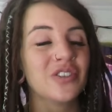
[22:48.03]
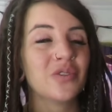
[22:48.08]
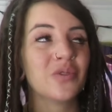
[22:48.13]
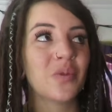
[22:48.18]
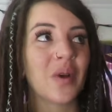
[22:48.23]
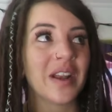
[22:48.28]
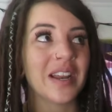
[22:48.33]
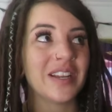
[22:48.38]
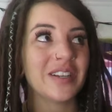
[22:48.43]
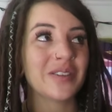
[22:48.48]

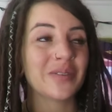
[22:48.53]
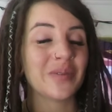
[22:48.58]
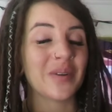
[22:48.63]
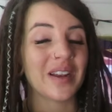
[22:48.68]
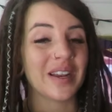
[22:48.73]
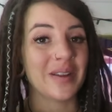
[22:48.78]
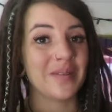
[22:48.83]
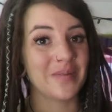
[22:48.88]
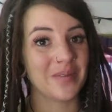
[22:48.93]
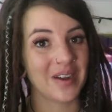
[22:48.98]
twenty
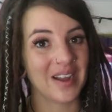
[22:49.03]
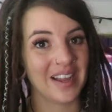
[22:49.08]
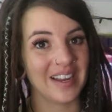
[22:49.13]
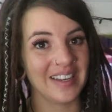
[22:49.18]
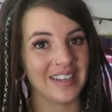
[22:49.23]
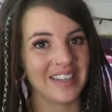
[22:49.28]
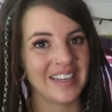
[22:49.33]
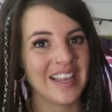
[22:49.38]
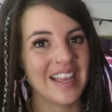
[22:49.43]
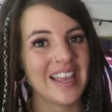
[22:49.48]

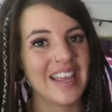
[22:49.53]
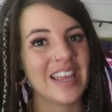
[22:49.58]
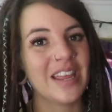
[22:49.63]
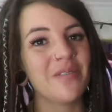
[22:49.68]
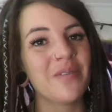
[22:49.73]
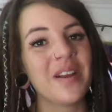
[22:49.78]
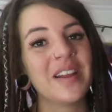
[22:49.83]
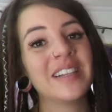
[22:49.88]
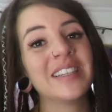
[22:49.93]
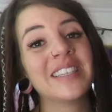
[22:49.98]
twenty-one.
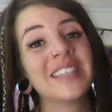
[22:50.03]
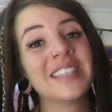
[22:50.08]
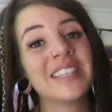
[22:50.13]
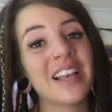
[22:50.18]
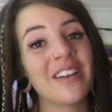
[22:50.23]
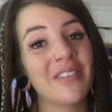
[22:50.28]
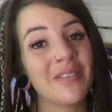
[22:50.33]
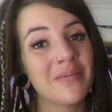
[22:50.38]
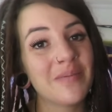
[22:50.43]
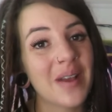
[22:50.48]
He weighed
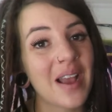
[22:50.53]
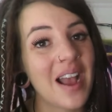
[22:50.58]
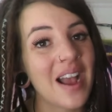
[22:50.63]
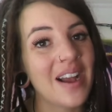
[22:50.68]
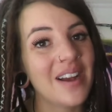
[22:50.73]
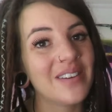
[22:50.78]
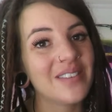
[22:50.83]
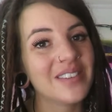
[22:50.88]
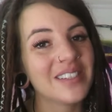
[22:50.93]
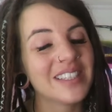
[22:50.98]
seven
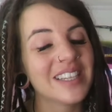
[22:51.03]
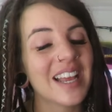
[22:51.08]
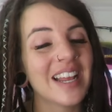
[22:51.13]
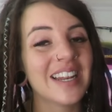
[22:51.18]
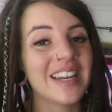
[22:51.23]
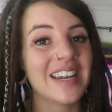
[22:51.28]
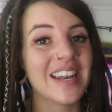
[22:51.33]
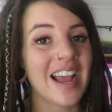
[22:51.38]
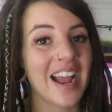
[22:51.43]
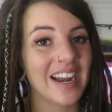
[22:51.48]
pounds,
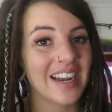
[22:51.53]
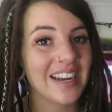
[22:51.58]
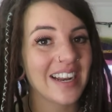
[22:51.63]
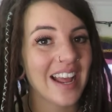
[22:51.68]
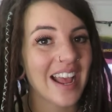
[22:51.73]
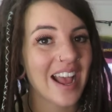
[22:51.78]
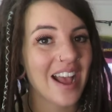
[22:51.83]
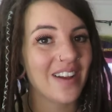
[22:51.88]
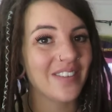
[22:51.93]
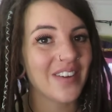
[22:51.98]
nine and
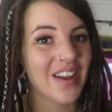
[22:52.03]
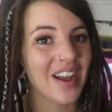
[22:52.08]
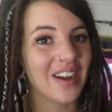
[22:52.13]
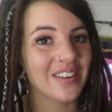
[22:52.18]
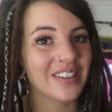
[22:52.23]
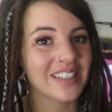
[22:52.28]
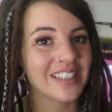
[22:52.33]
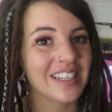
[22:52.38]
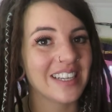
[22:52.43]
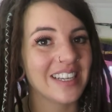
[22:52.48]
a half
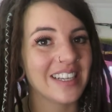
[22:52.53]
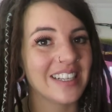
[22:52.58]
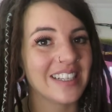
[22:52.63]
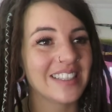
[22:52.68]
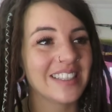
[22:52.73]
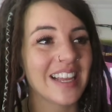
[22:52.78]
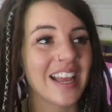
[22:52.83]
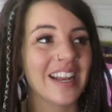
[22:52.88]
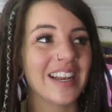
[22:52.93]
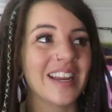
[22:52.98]

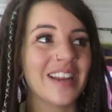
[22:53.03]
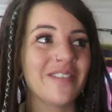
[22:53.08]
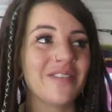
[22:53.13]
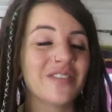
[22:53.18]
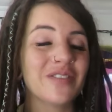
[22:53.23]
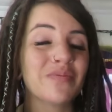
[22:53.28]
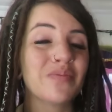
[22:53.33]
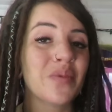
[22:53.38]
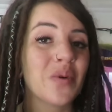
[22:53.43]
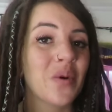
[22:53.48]
ounces, and he
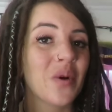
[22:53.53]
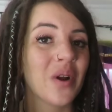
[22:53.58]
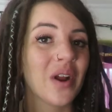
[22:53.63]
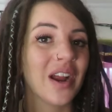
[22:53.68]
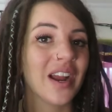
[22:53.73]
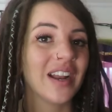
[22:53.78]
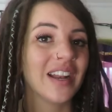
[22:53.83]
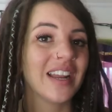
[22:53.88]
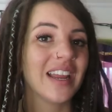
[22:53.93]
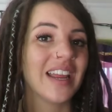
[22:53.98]
was
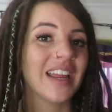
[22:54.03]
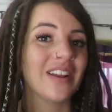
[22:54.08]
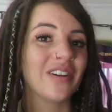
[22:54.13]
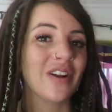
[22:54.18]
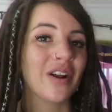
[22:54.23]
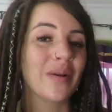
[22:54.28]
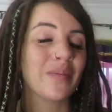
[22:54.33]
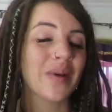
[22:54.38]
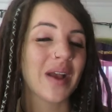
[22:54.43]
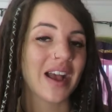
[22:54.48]
born in
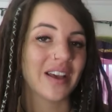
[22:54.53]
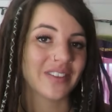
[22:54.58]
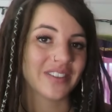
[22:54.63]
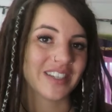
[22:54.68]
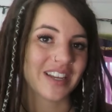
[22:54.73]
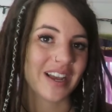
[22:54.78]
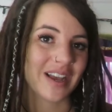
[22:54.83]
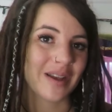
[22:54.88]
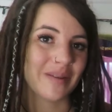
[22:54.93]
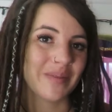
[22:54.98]
our
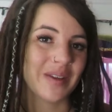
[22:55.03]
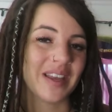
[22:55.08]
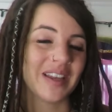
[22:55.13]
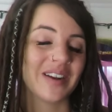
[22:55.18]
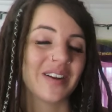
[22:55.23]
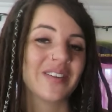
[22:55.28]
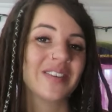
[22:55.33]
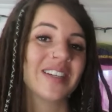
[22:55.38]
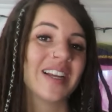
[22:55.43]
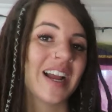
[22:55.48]
bathtub in
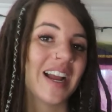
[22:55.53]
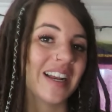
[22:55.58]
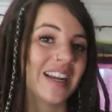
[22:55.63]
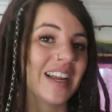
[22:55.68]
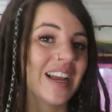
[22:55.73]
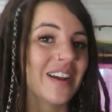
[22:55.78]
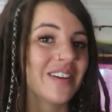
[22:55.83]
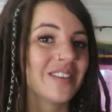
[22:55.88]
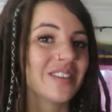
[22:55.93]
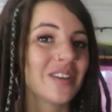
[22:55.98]
our
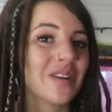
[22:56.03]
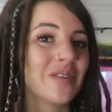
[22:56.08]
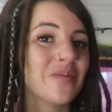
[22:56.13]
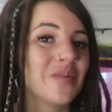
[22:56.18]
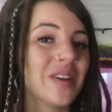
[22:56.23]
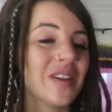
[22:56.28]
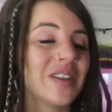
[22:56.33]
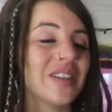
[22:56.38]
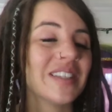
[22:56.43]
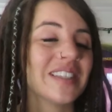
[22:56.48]
tiny house on
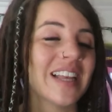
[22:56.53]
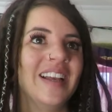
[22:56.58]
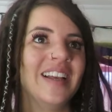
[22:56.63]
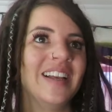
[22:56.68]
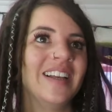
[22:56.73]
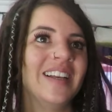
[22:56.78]
wheels.